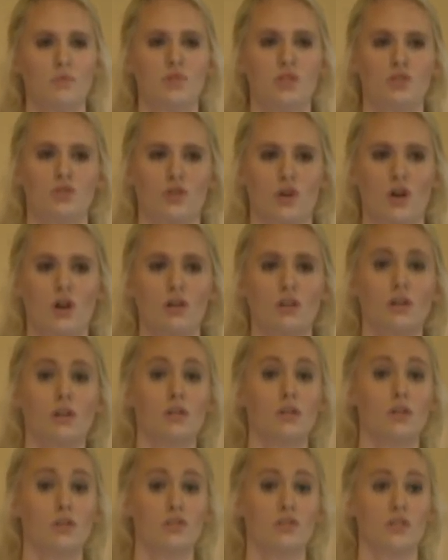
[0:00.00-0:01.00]
to draw
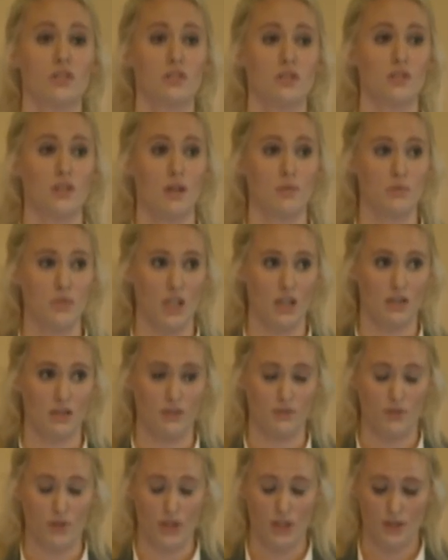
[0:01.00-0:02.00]
conclusions
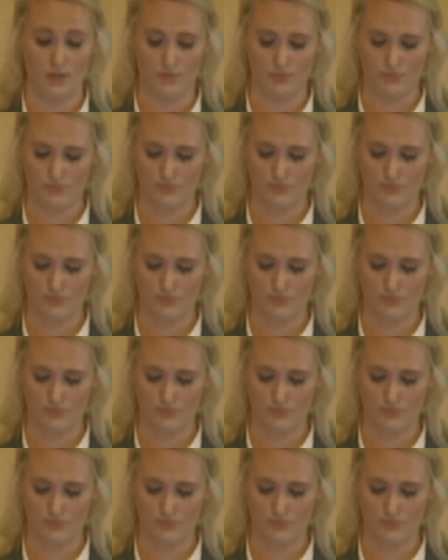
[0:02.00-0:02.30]
objectively.